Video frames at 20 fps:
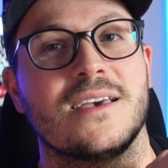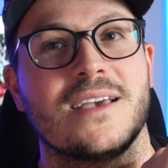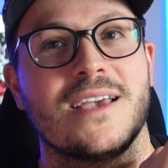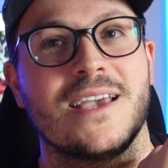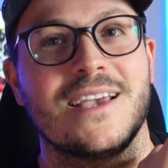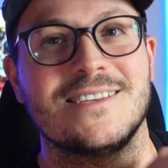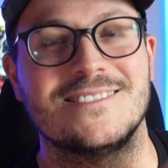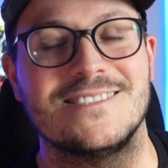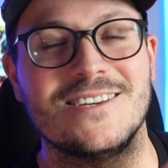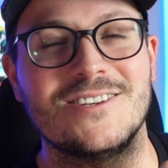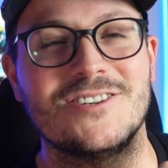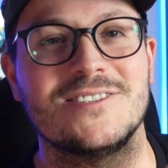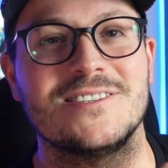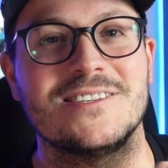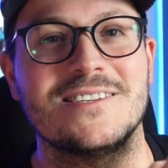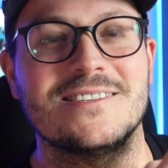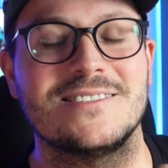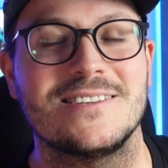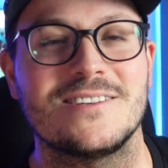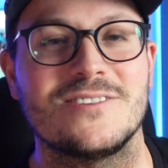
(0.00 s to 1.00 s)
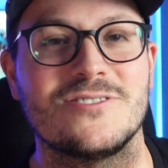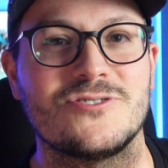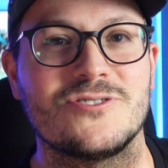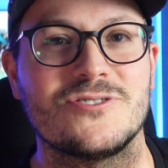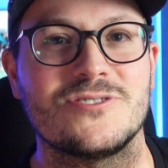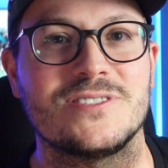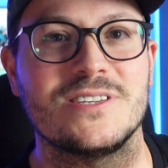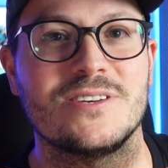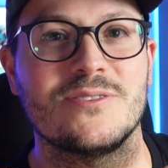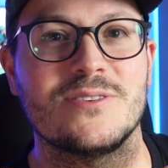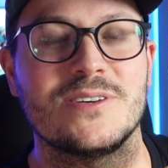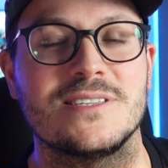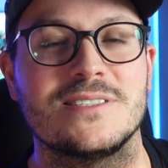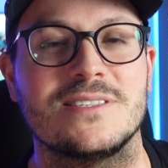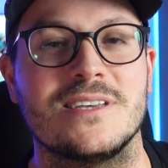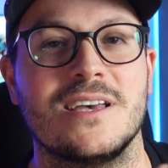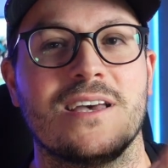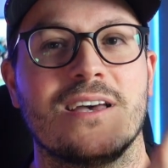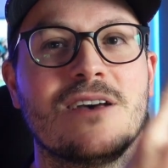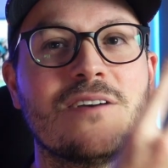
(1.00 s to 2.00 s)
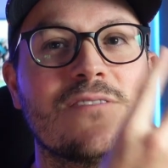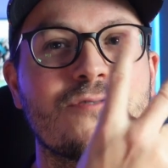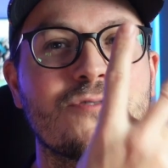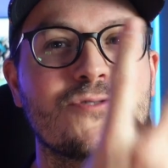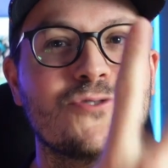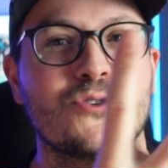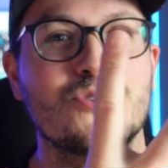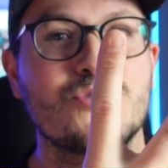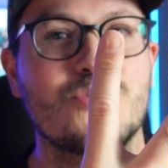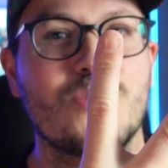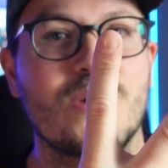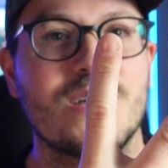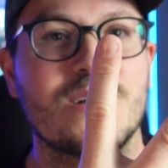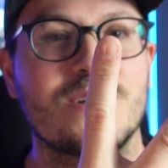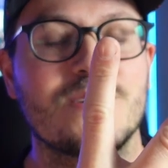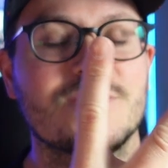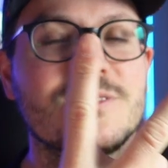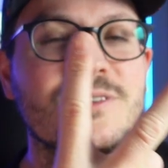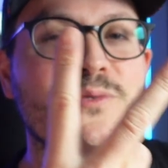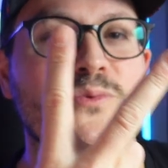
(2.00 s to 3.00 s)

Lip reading: a CGC signature series for 2 Grails,